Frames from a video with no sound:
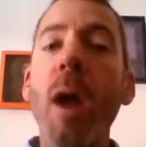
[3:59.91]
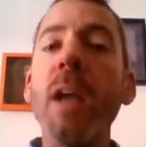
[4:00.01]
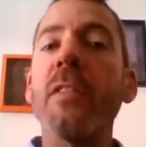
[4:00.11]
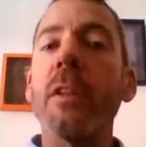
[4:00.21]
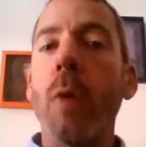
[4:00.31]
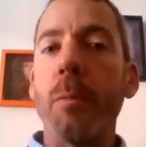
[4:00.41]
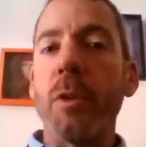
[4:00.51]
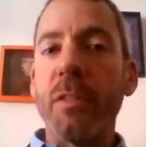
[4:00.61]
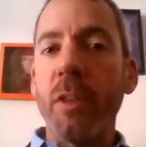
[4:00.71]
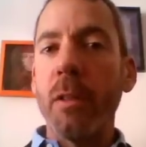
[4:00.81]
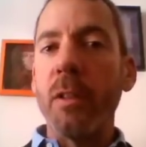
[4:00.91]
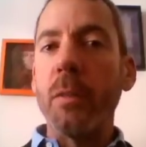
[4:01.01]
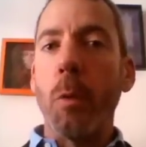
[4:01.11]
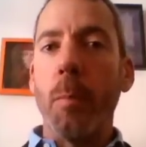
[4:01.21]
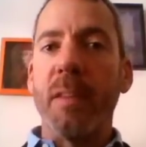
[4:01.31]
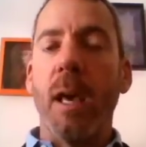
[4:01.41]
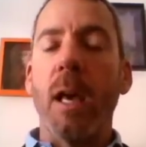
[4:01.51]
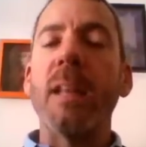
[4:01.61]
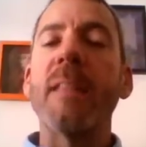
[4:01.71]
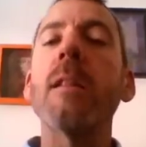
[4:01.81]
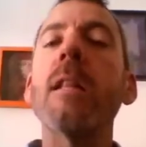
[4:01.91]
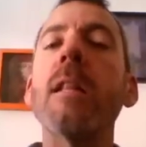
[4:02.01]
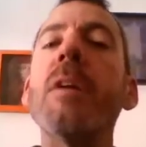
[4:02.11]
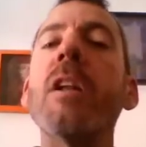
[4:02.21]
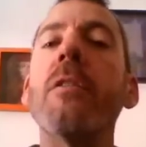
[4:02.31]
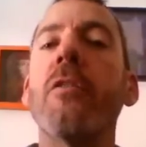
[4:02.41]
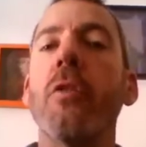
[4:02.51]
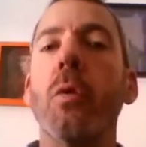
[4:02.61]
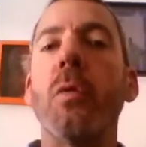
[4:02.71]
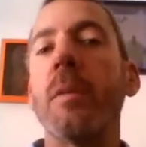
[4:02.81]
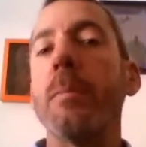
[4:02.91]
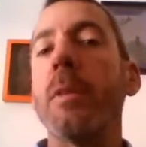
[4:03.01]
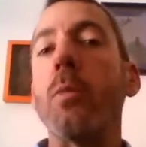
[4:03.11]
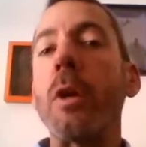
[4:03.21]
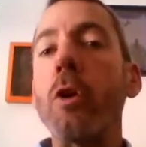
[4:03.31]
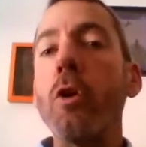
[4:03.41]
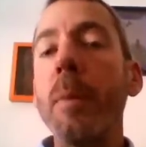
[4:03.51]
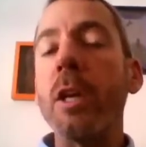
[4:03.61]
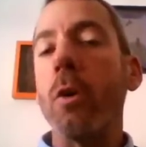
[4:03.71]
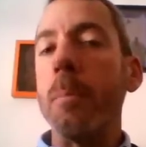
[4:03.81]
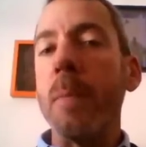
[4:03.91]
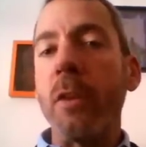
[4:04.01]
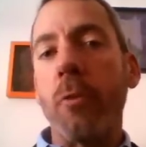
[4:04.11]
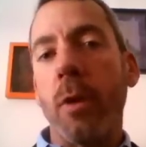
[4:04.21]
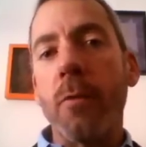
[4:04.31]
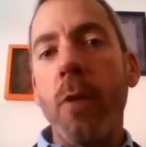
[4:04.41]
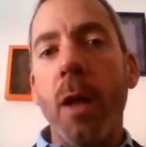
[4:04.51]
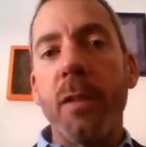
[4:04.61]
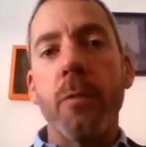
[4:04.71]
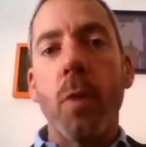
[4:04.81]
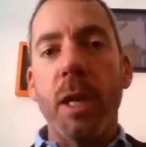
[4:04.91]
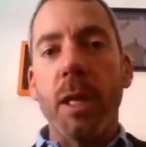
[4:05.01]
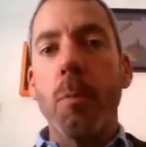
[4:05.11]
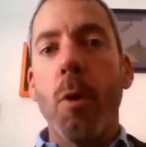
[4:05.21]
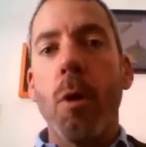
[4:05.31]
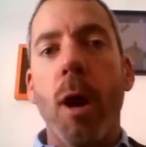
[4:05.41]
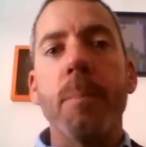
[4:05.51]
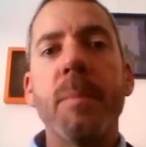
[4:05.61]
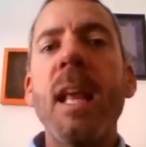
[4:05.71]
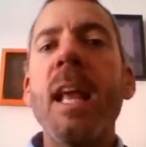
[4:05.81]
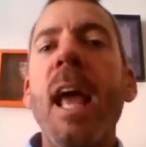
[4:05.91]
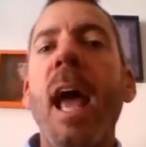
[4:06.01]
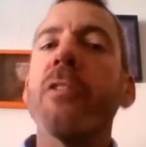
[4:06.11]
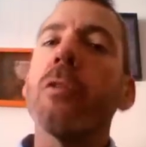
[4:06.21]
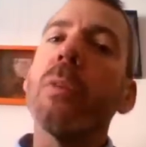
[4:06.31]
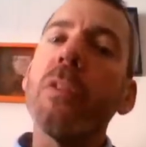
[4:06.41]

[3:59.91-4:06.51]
price that you're able to sell these permits at is limited to simply recouping your administrative costs of running the program. As a